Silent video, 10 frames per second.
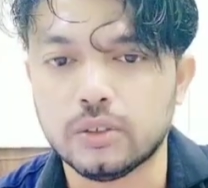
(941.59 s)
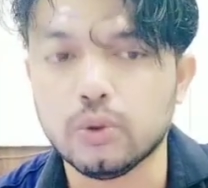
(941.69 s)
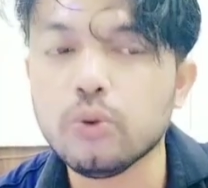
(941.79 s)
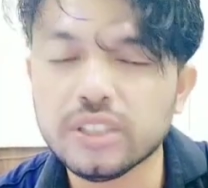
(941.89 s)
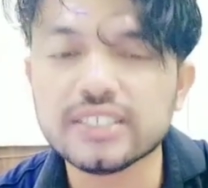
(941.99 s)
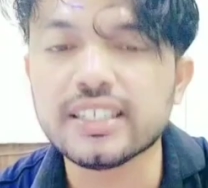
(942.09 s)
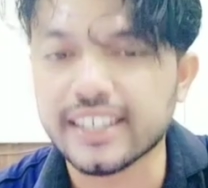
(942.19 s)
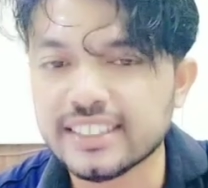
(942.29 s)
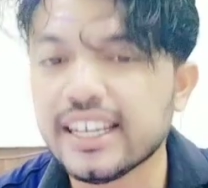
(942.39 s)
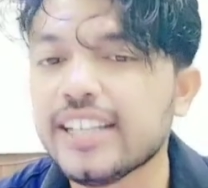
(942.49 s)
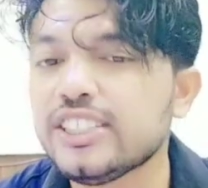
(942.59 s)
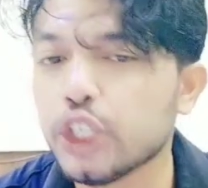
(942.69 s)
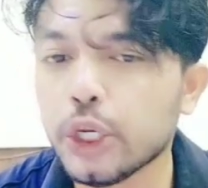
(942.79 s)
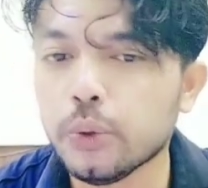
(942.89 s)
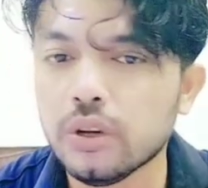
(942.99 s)
Who is
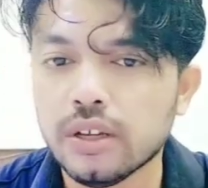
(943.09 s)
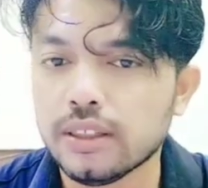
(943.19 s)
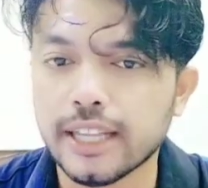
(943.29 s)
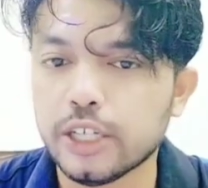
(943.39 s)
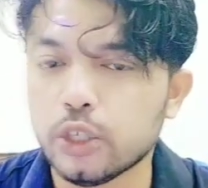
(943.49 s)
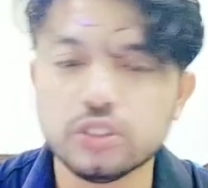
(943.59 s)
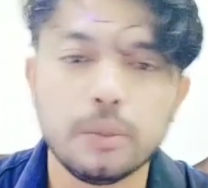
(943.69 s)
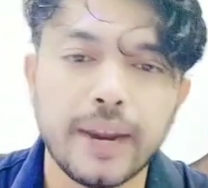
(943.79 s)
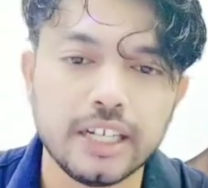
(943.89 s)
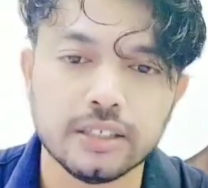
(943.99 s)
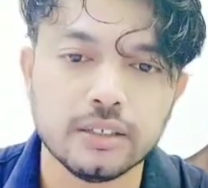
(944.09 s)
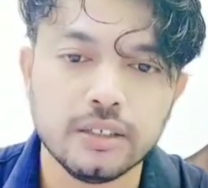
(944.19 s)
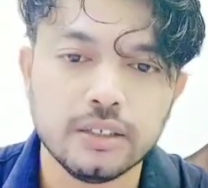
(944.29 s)
criticizing you, that does not matter.